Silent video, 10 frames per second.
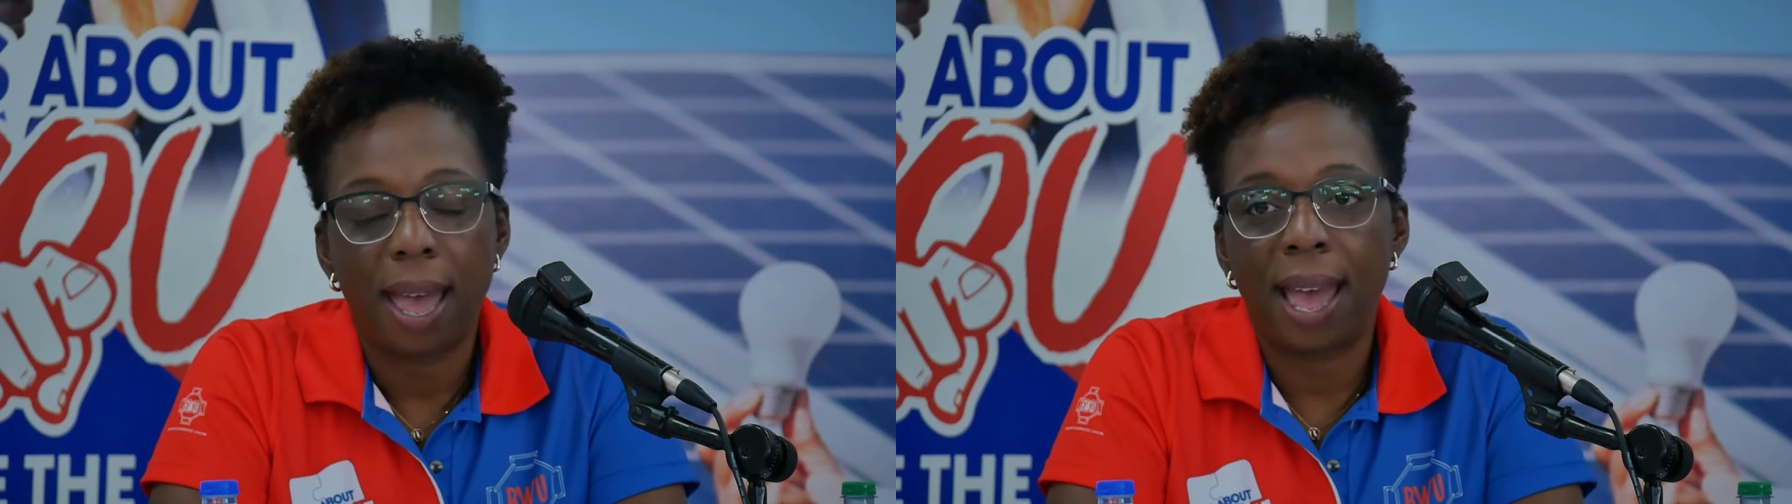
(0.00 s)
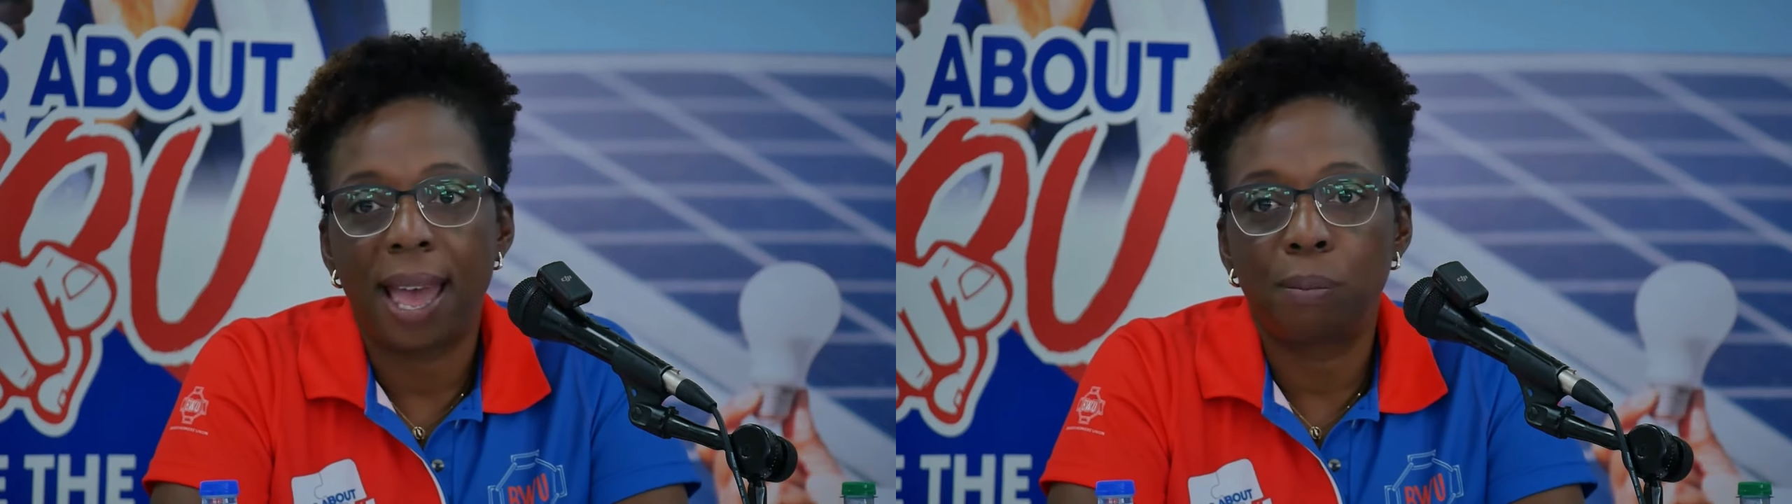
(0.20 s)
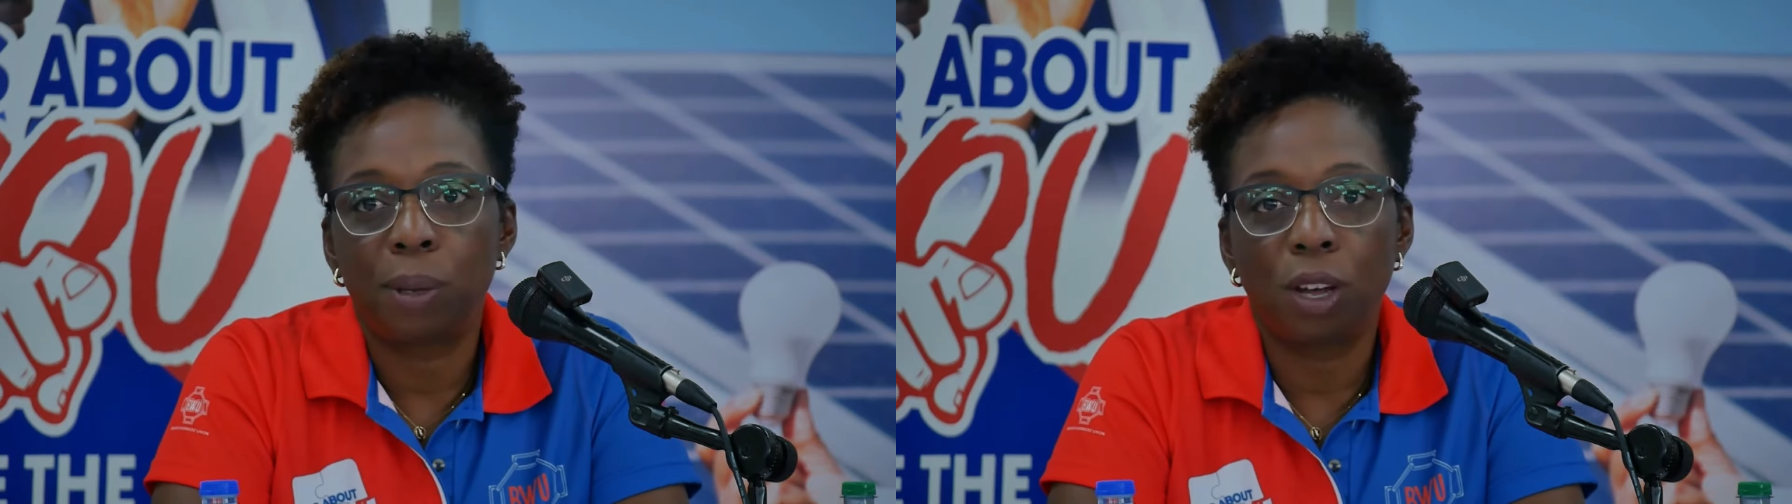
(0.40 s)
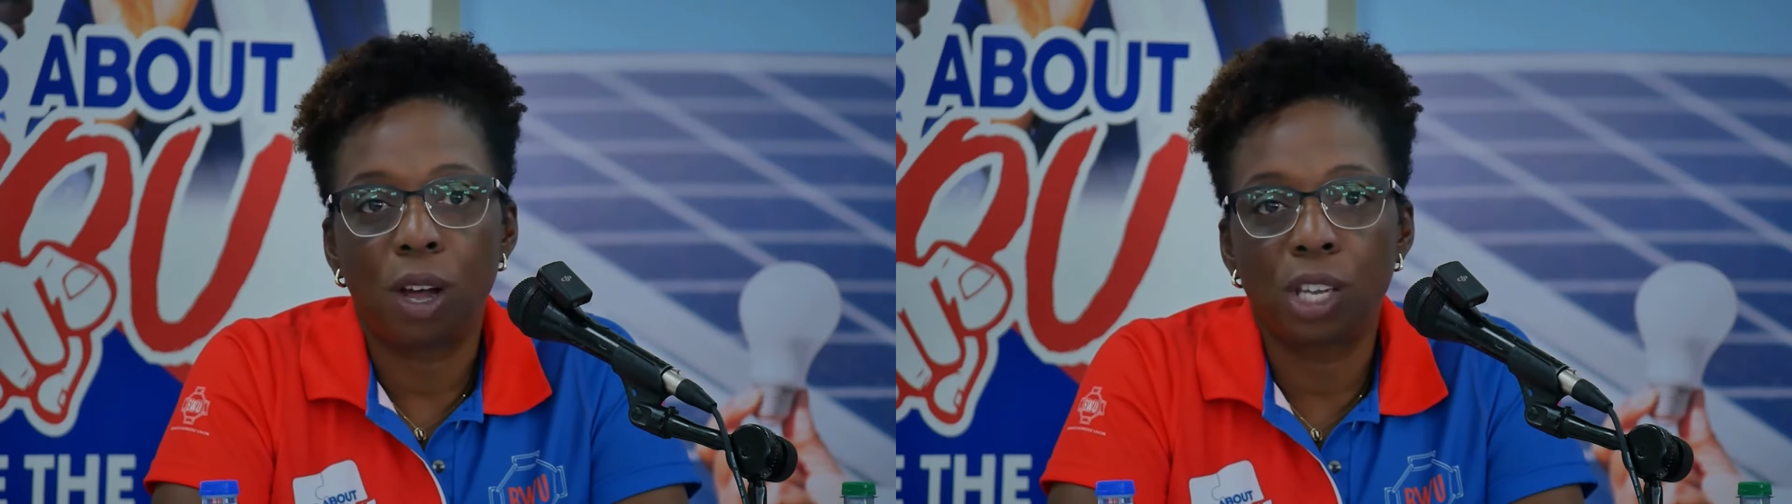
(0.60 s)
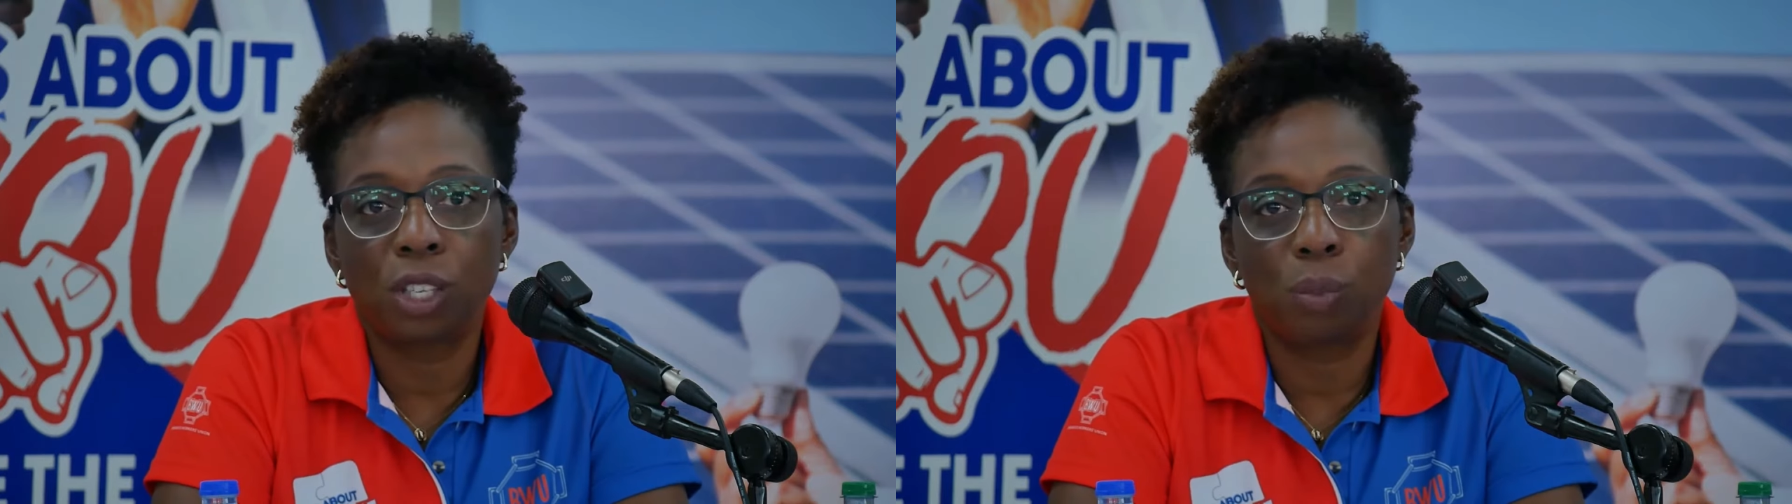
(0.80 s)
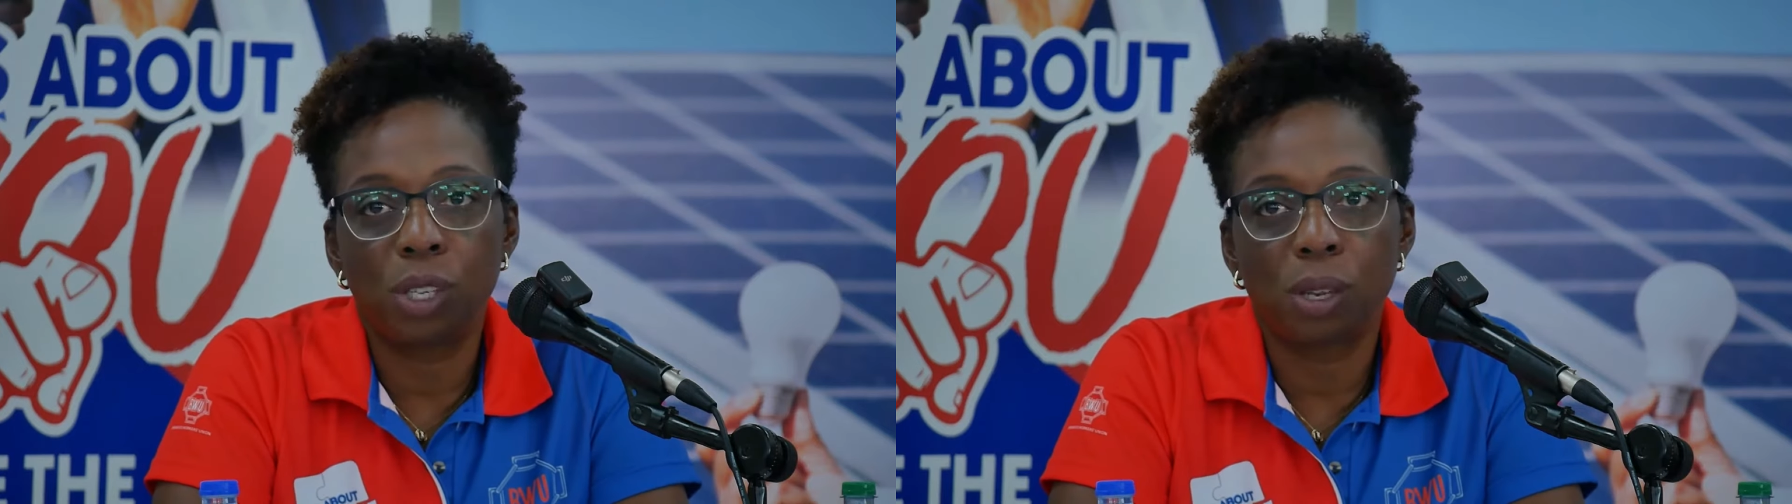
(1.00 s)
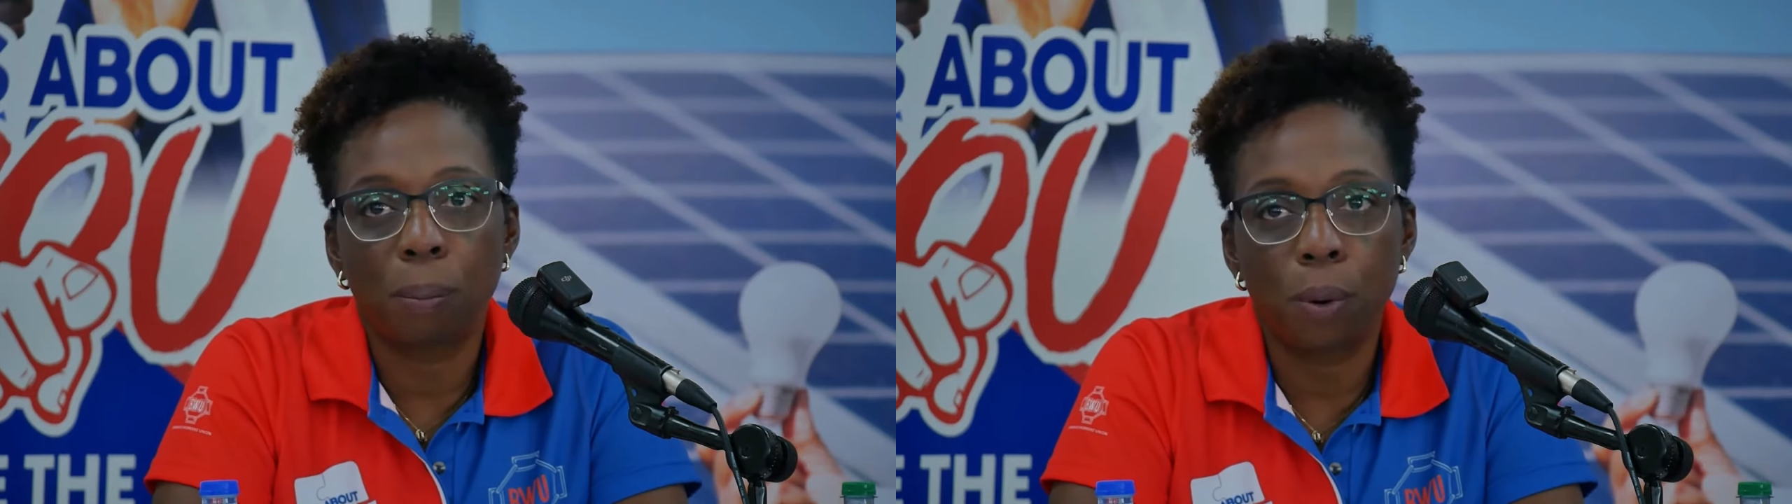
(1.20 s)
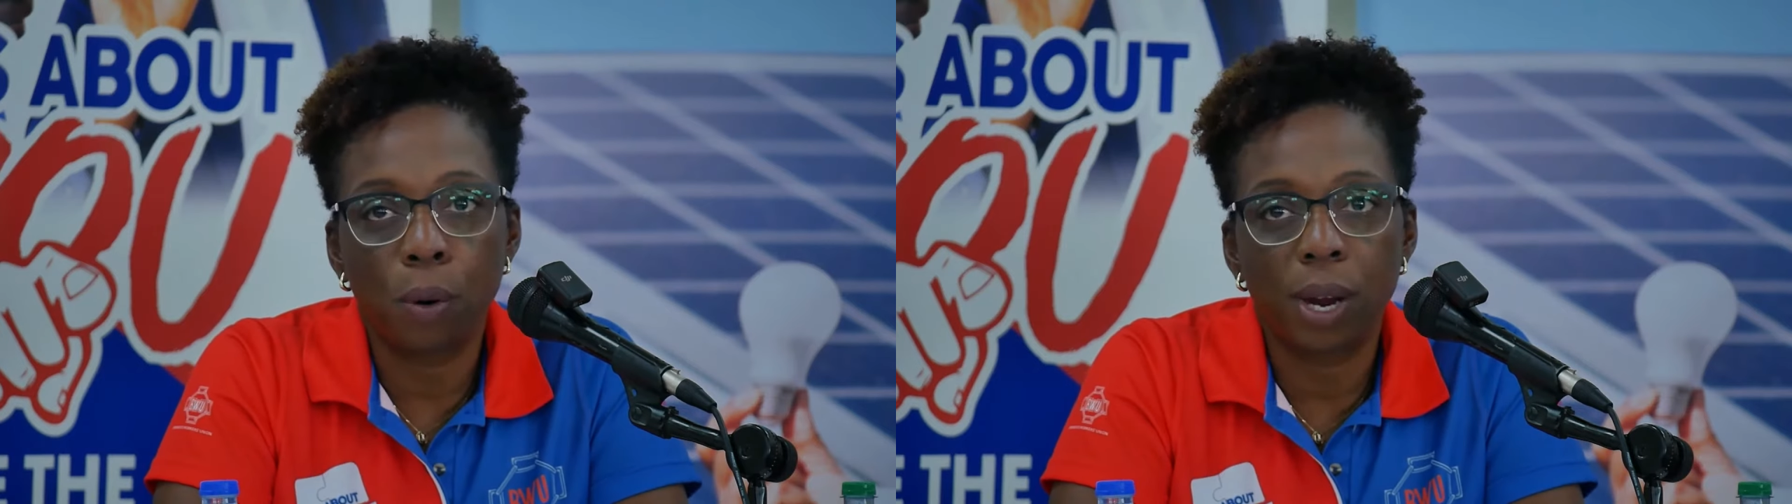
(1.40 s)
and because we
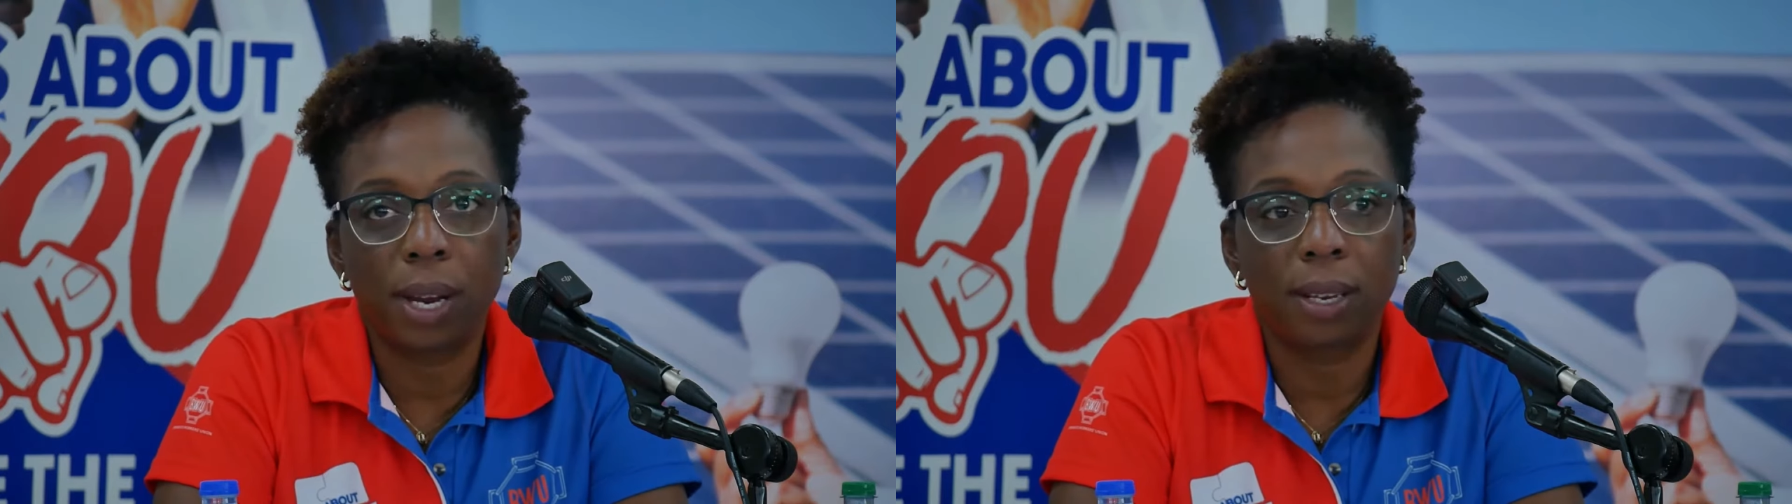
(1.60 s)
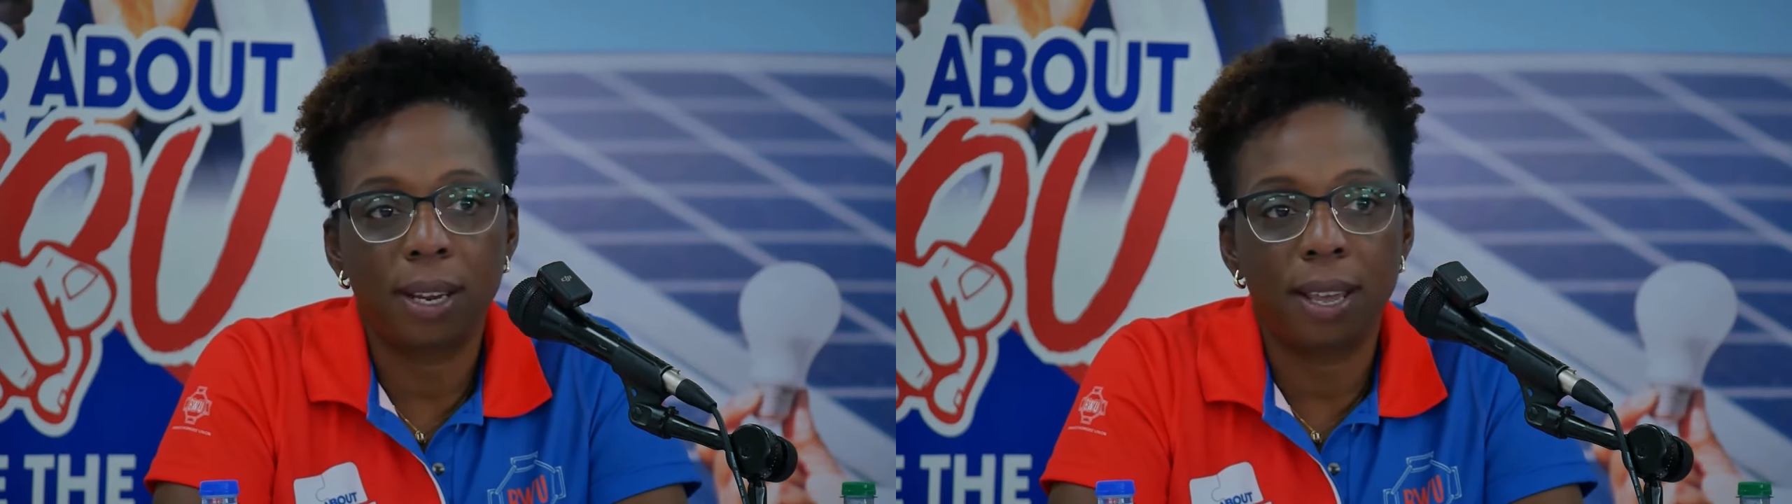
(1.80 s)
support